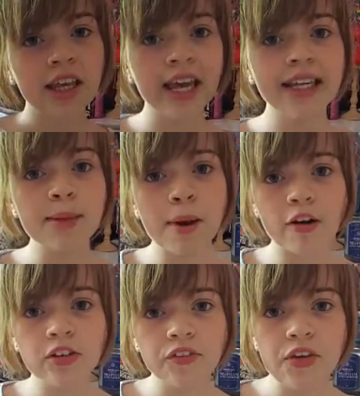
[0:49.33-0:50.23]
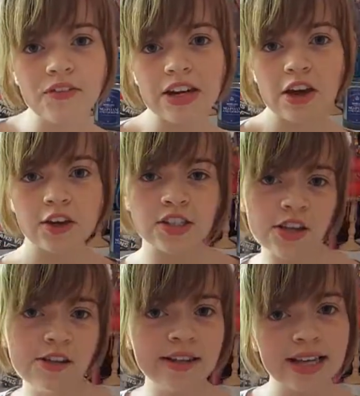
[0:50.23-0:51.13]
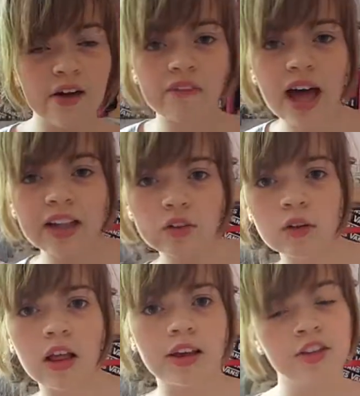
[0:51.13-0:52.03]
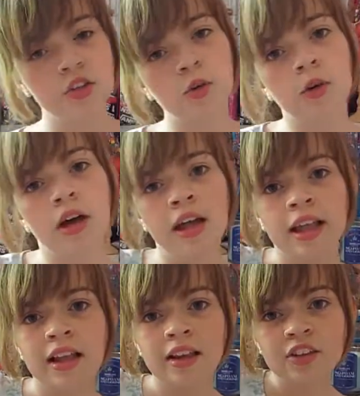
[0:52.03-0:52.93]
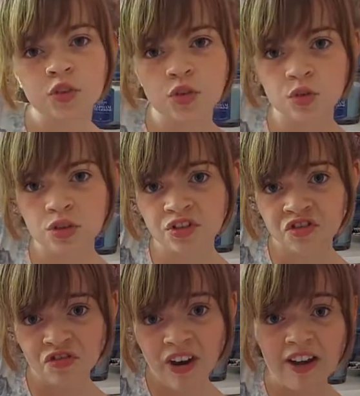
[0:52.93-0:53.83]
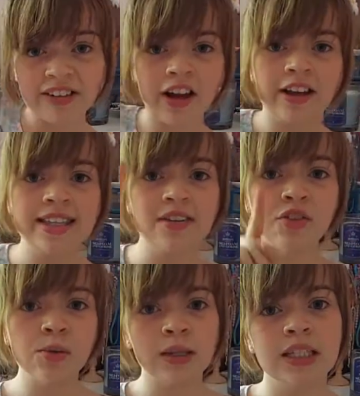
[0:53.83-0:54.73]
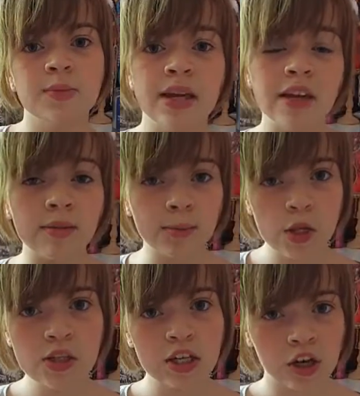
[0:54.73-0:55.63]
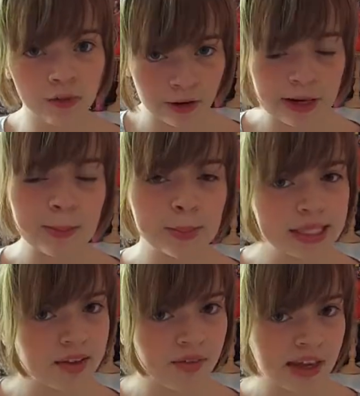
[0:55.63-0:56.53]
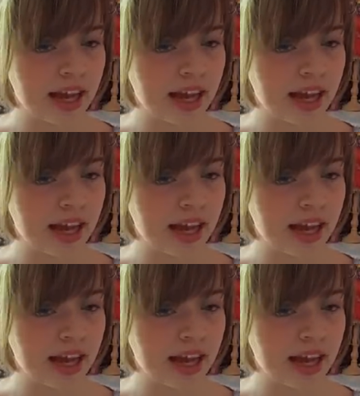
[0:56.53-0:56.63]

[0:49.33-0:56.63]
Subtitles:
In the background of your videos, you need to have candle lights or fairy lights if you want to be a beauty guru in Pacific,